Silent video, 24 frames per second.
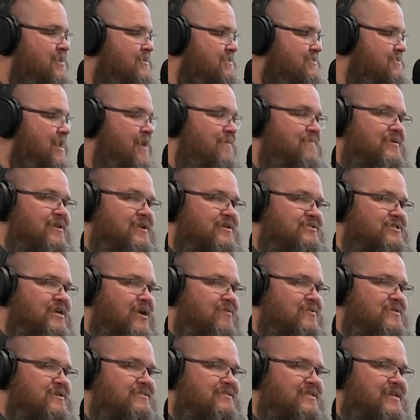Stop in and
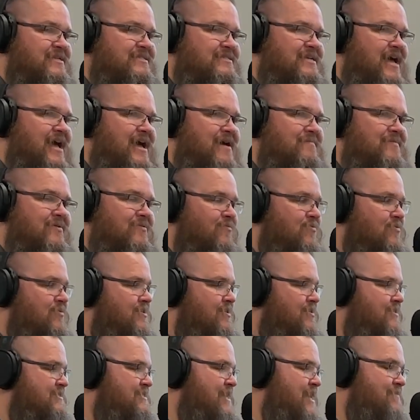share with us anytime, and we're
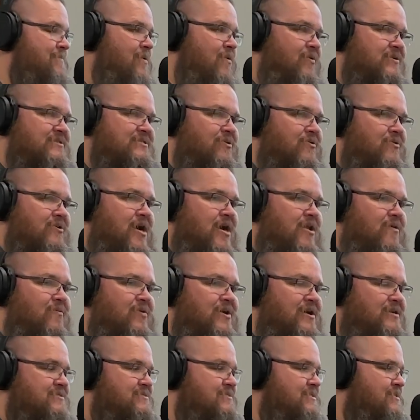excited about what's going on at
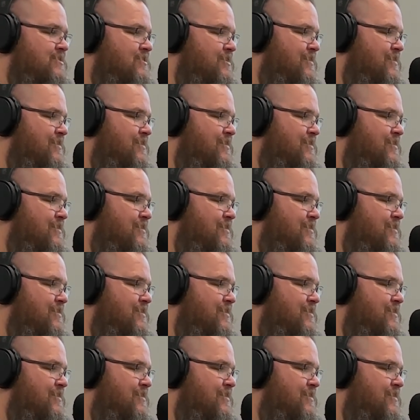Wellston.